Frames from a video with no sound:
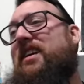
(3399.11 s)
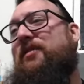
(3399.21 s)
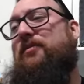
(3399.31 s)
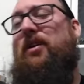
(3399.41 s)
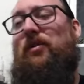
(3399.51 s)

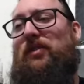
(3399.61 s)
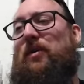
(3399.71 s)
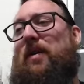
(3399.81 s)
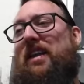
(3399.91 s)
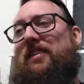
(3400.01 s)
We all know
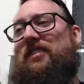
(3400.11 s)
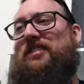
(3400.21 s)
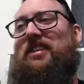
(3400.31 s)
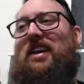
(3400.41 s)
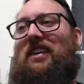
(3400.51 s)
why they're in
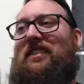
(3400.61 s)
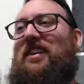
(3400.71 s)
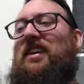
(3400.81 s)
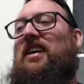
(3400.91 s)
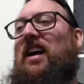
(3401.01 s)
C.
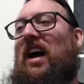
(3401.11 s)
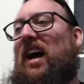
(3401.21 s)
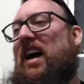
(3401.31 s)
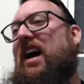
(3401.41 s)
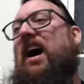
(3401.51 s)

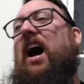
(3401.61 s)
I